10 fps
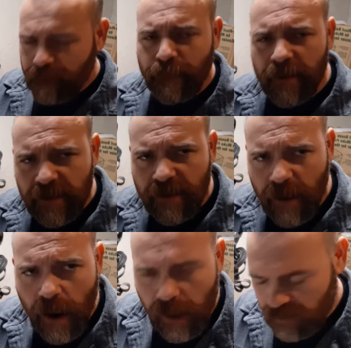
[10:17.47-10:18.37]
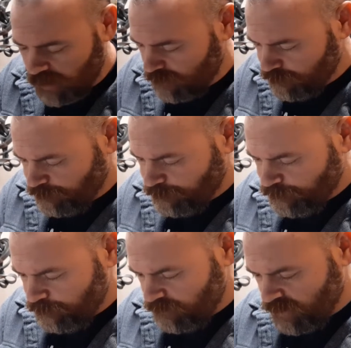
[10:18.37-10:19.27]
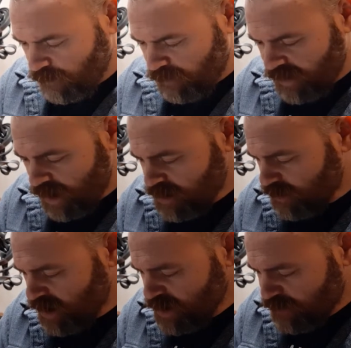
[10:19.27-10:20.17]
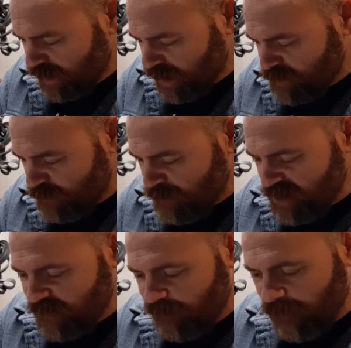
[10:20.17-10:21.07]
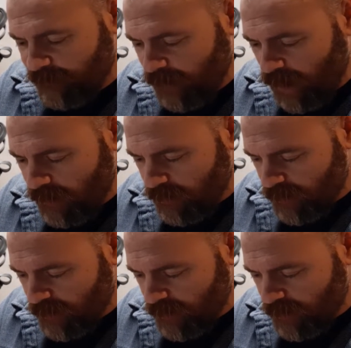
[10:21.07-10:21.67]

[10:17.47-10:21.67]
boys and girls. The potential husband gets permission from the father.